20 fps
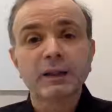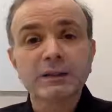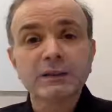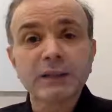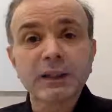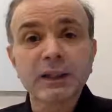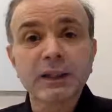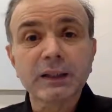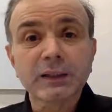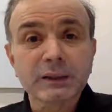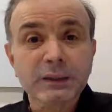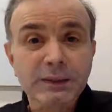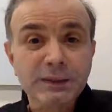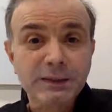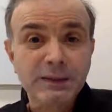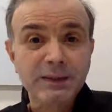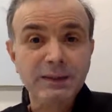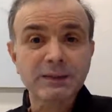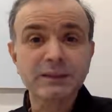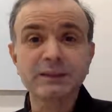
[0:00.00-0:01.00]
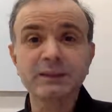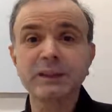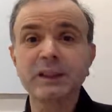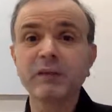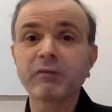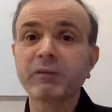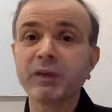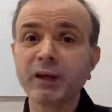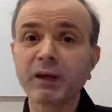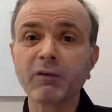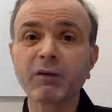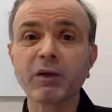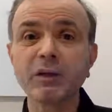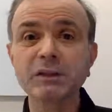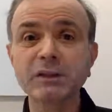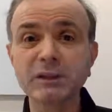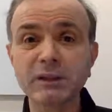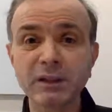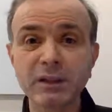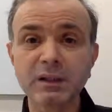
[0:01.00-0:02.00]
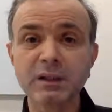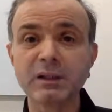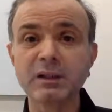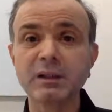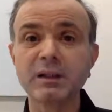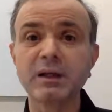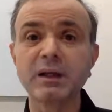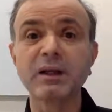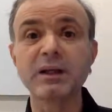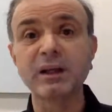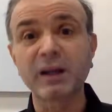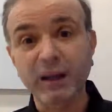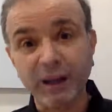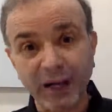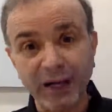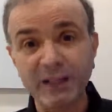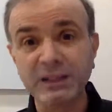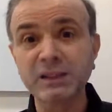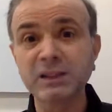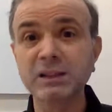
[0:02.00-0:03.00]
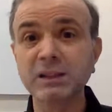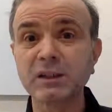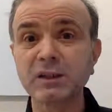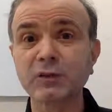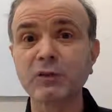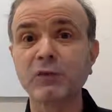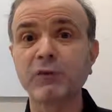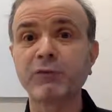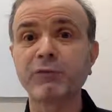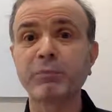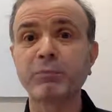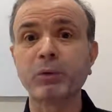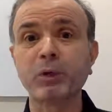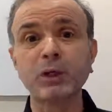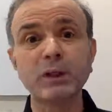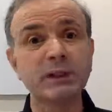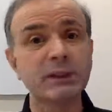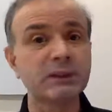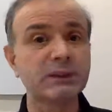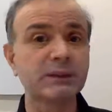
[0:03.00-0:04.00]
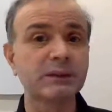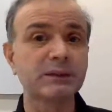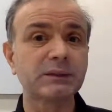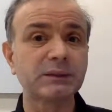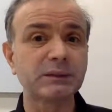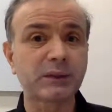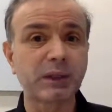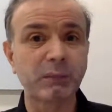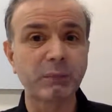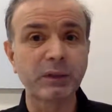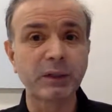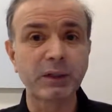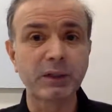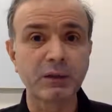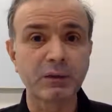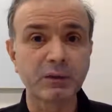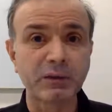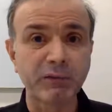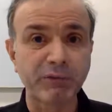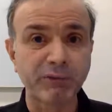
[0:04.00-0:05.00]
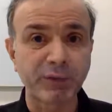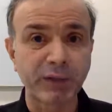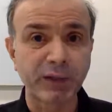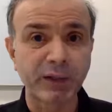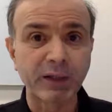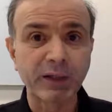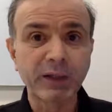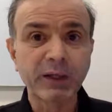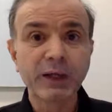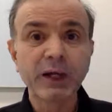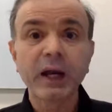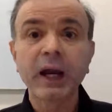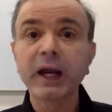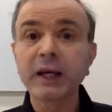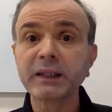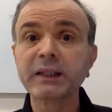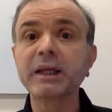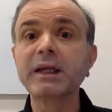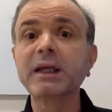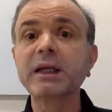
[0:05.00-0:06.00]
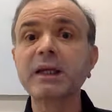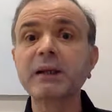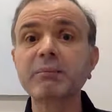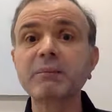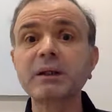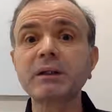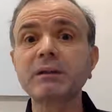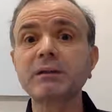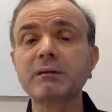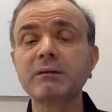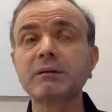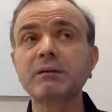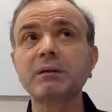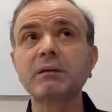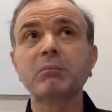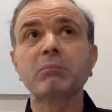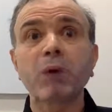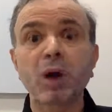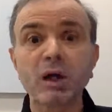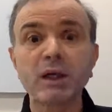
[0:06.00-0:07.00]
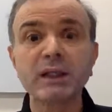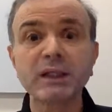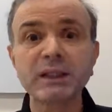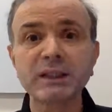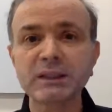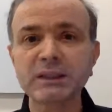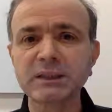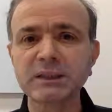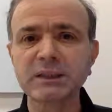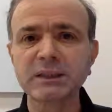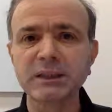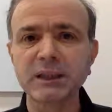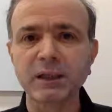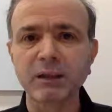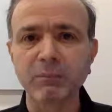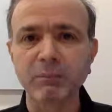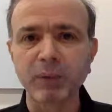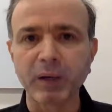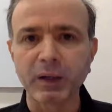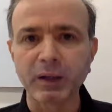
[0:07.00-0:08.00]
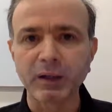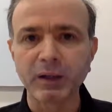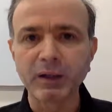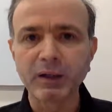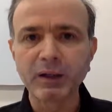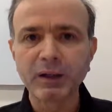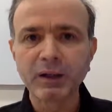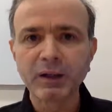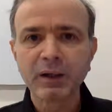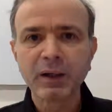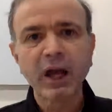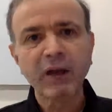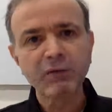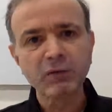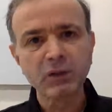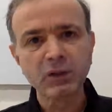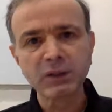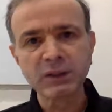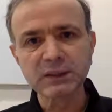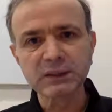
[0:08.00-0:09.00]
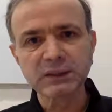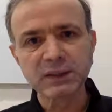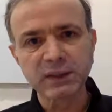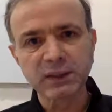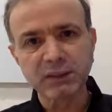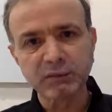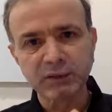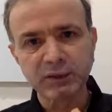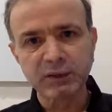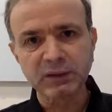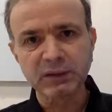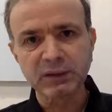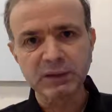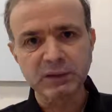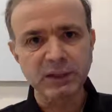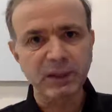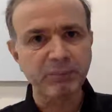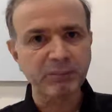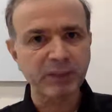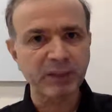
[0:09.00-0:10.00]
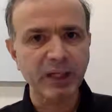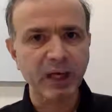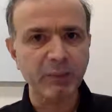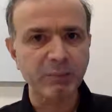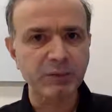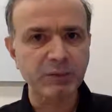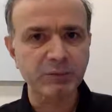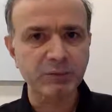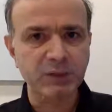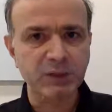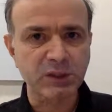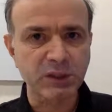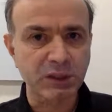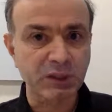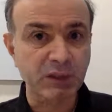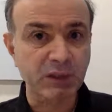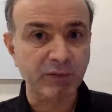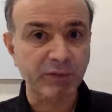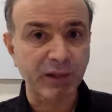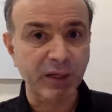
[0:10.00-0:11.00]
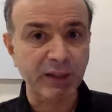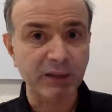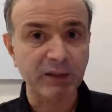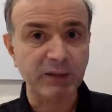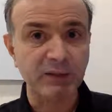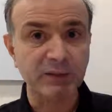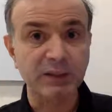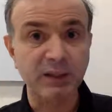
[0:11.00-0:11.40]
It is the election season and we have got children and grandchildren of politicians coming into the fray, and they claim that politics is in their blood. Have you noticed that even the same thing happens with children of actors?